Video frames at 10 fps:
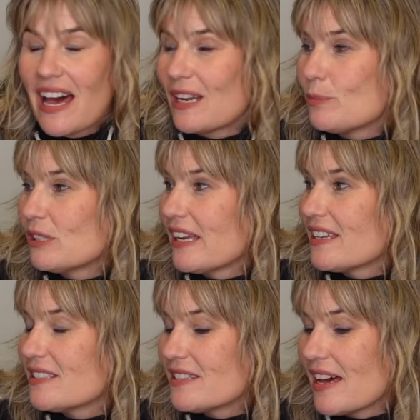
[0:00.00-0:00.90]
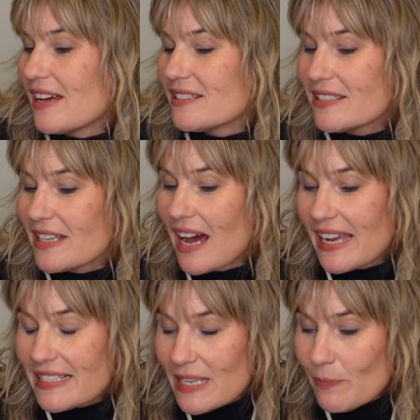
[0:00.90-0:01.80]
at a place that
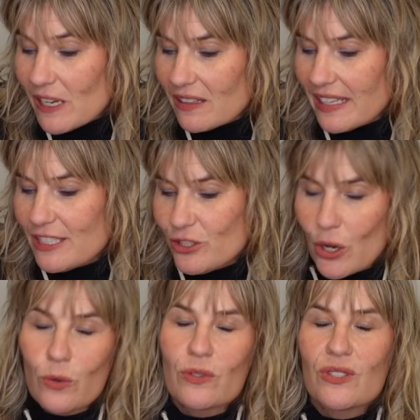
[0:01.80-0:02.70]
I typically don't